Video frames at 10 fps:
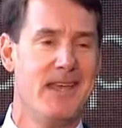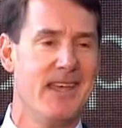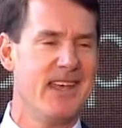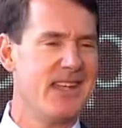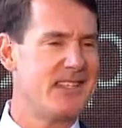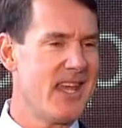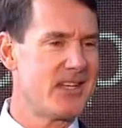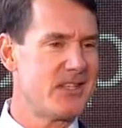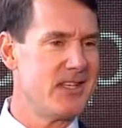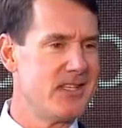And it's
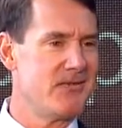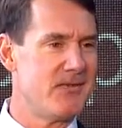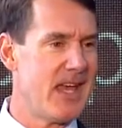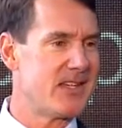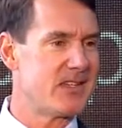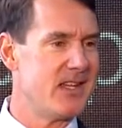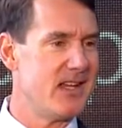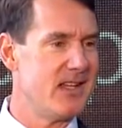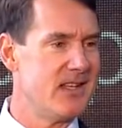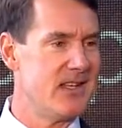actually
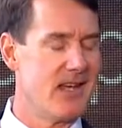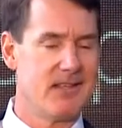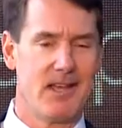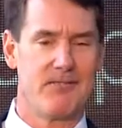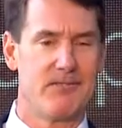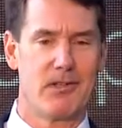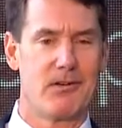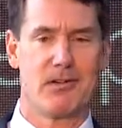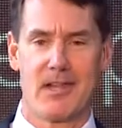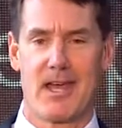fascinating. I've learned
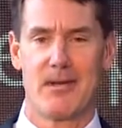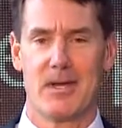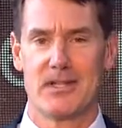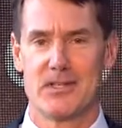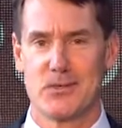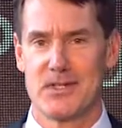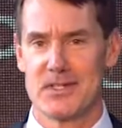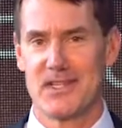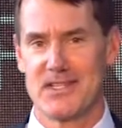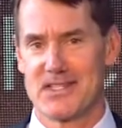a lot about this
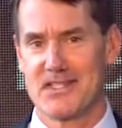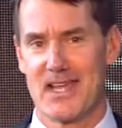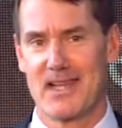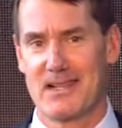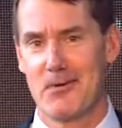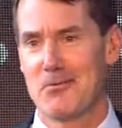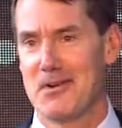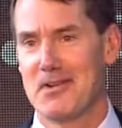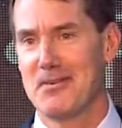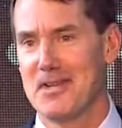recently, is exactly what we're
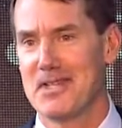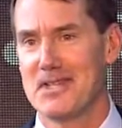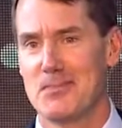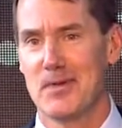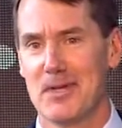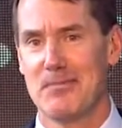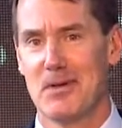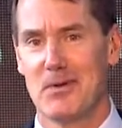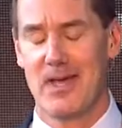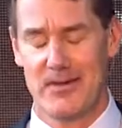doing in this building. But
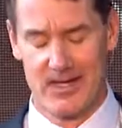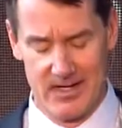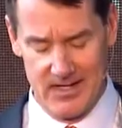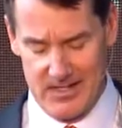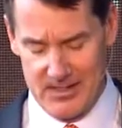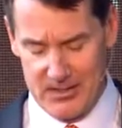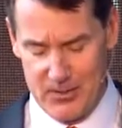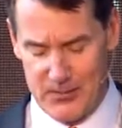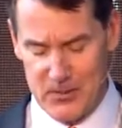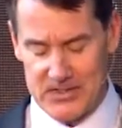we have
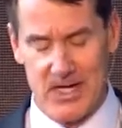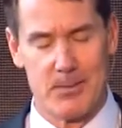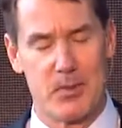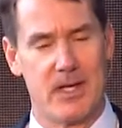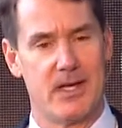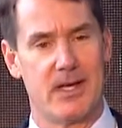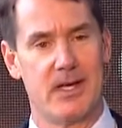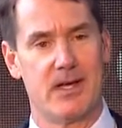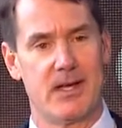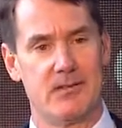for example,
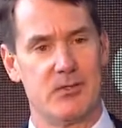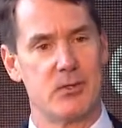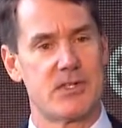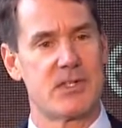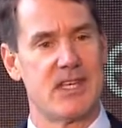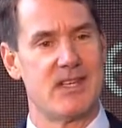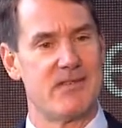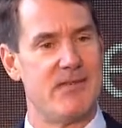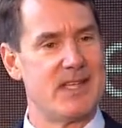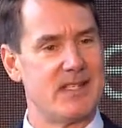a dual skin
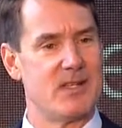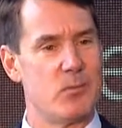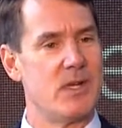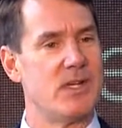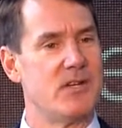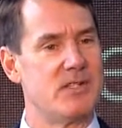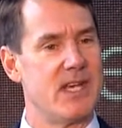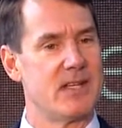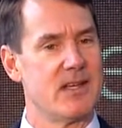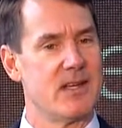vented window
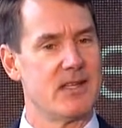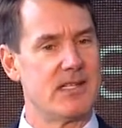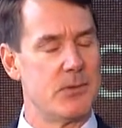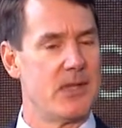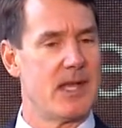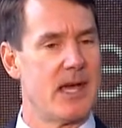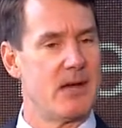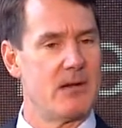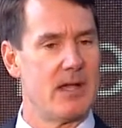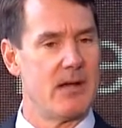technology where the
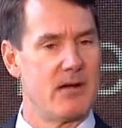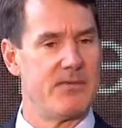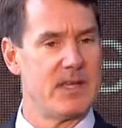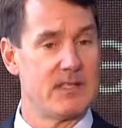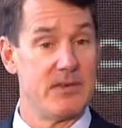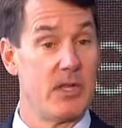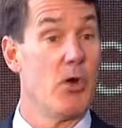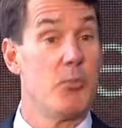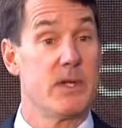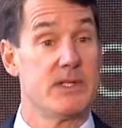outer layer effectively
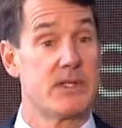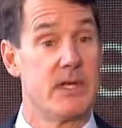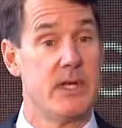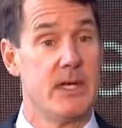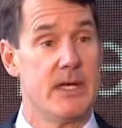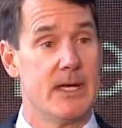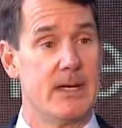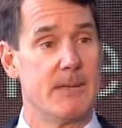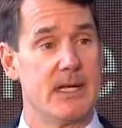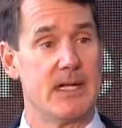opens
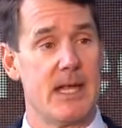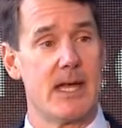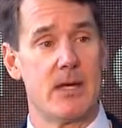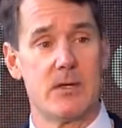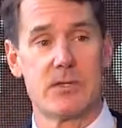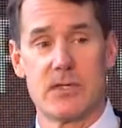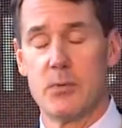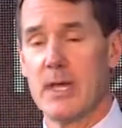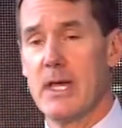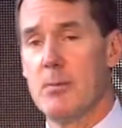and it will
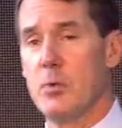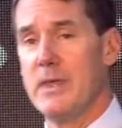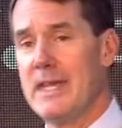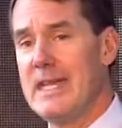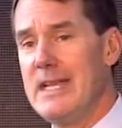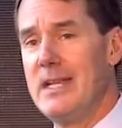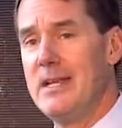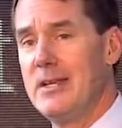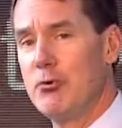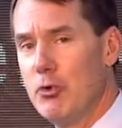help with heating
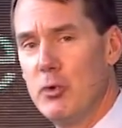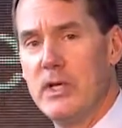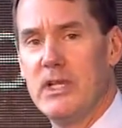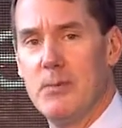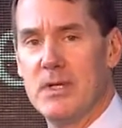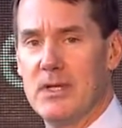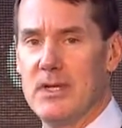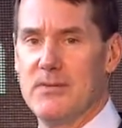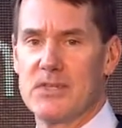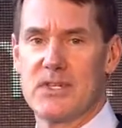and cooling the building
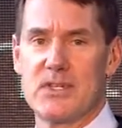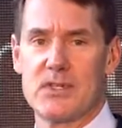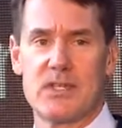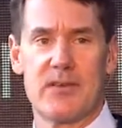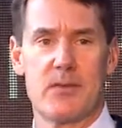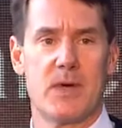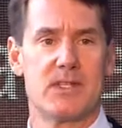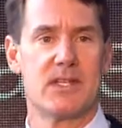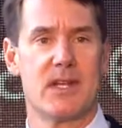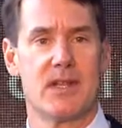for 6 or 7
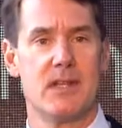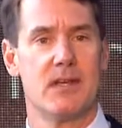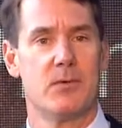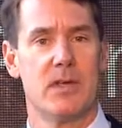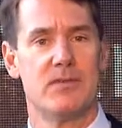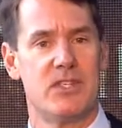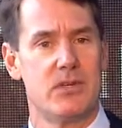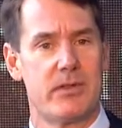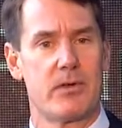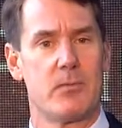months out of the year. We have
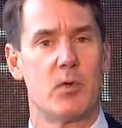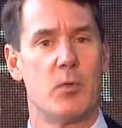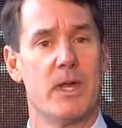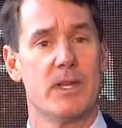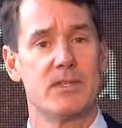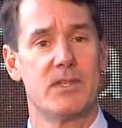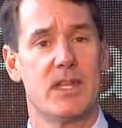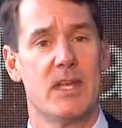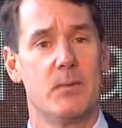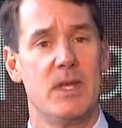geothermal wells that
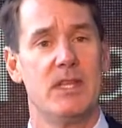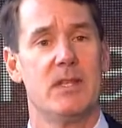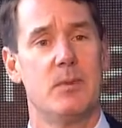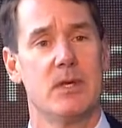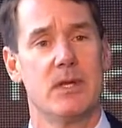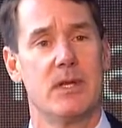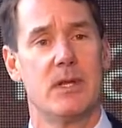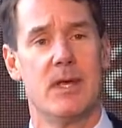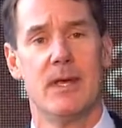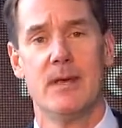help heat the building,
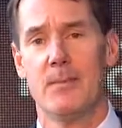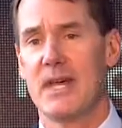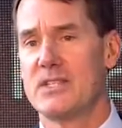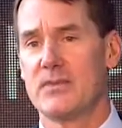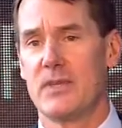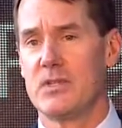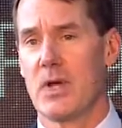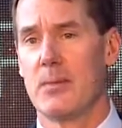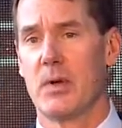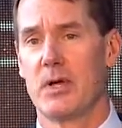massively
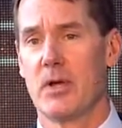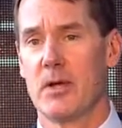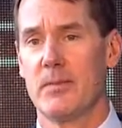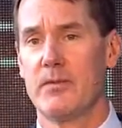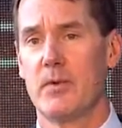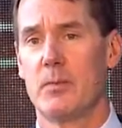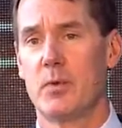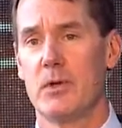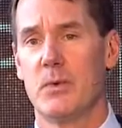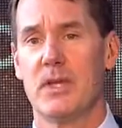drop our carbon
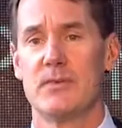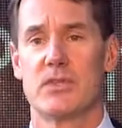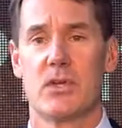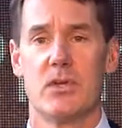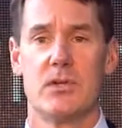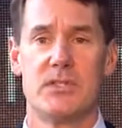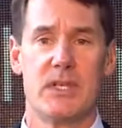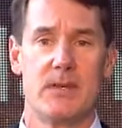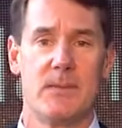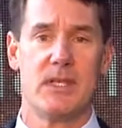footprint. We have solar
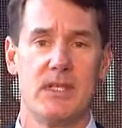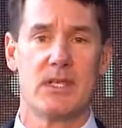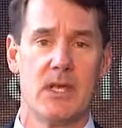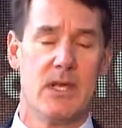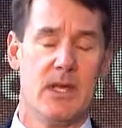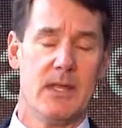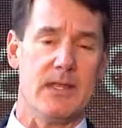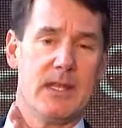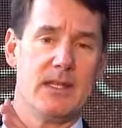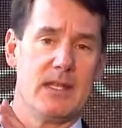chimneys
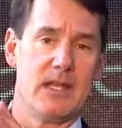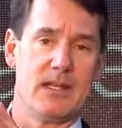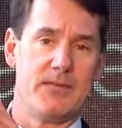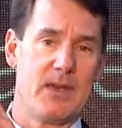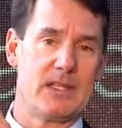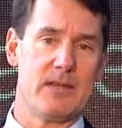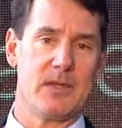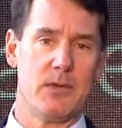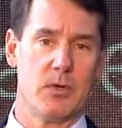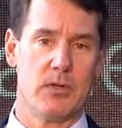that effectively
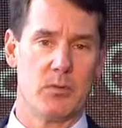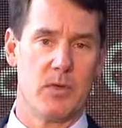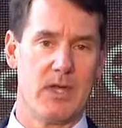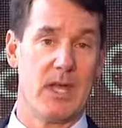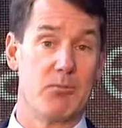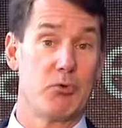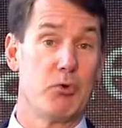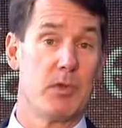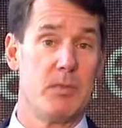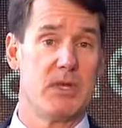will help cool
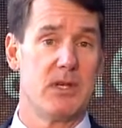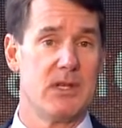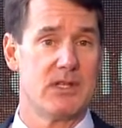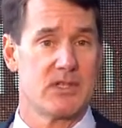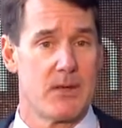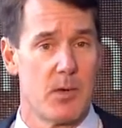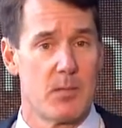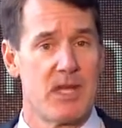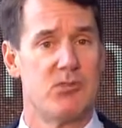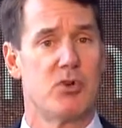the building in the summer
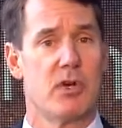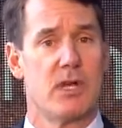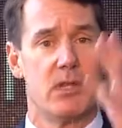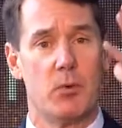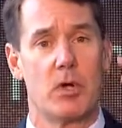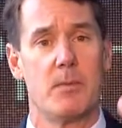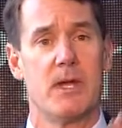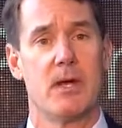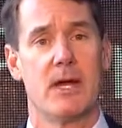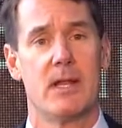by drawing the warm
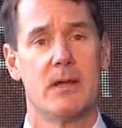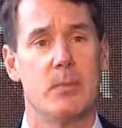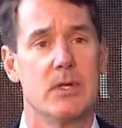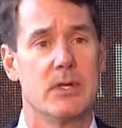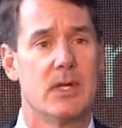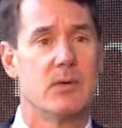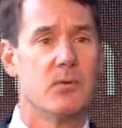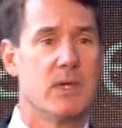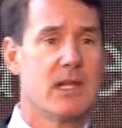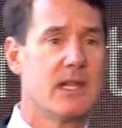air out of the building.
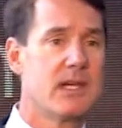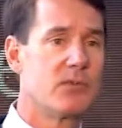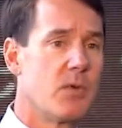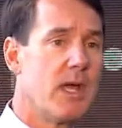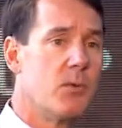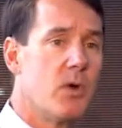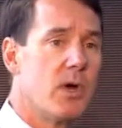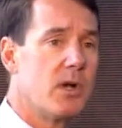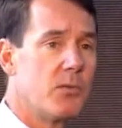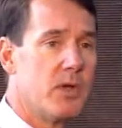We collect
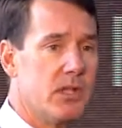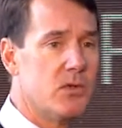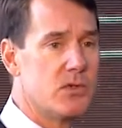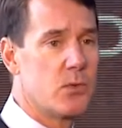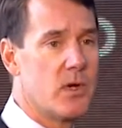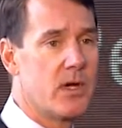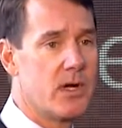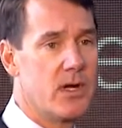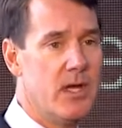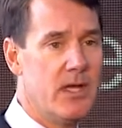rainwater, reuse water,
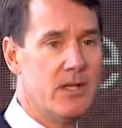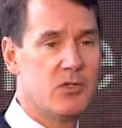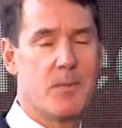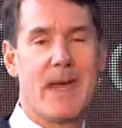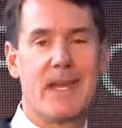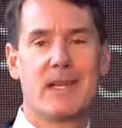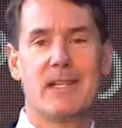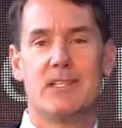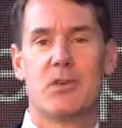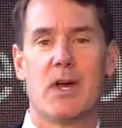dramatically
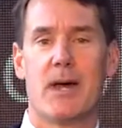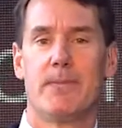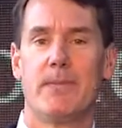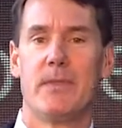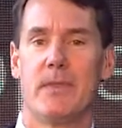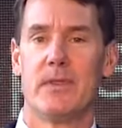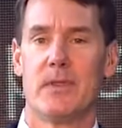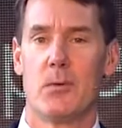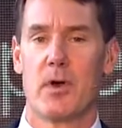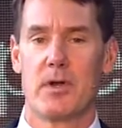drop the
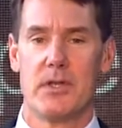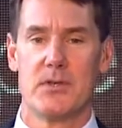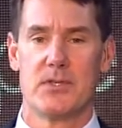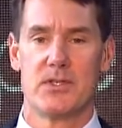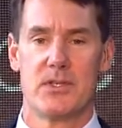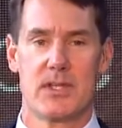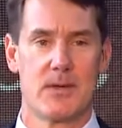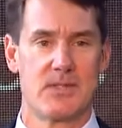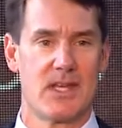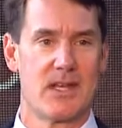water usage that
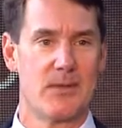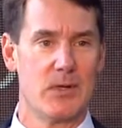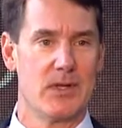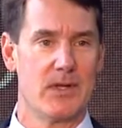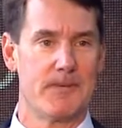comes out of the building.